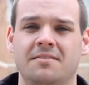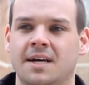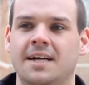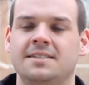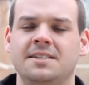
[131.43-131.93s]

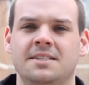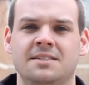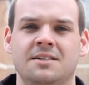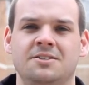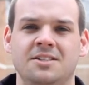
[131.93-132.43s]
God sent his
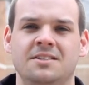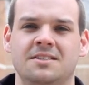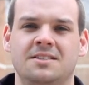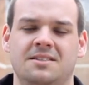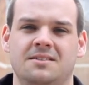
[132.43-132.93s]
son
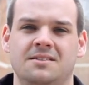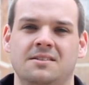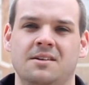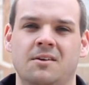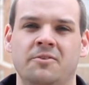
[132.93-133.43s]
Jesus
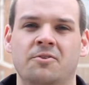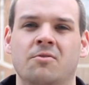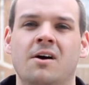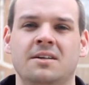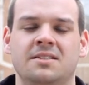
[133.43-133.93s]
on the
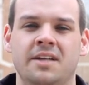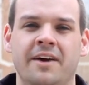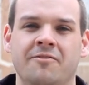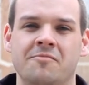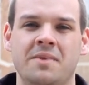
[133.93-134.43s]
cross to
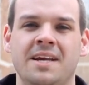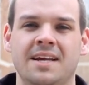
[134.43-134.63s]
die for me,